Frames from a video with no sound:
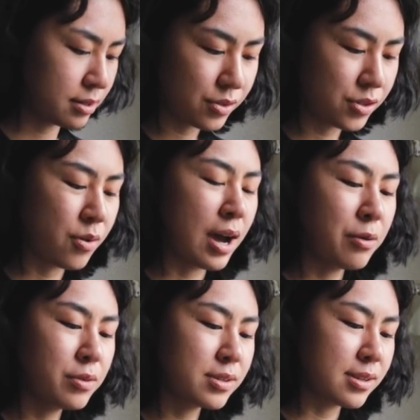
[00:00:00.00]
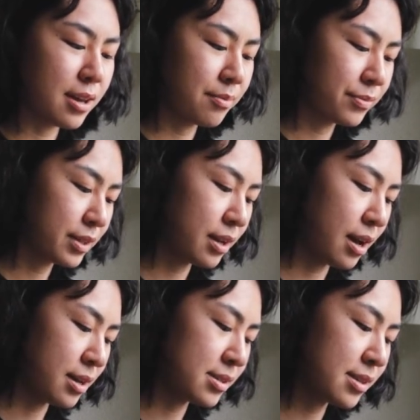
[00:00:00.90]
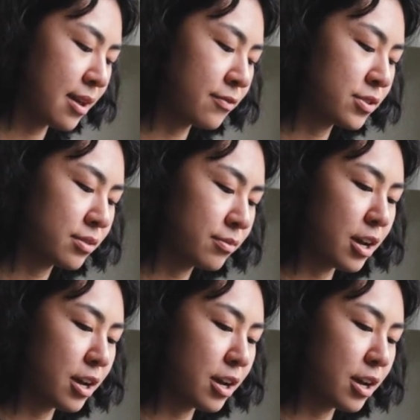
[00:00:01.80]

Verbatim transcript: So I will say, I saved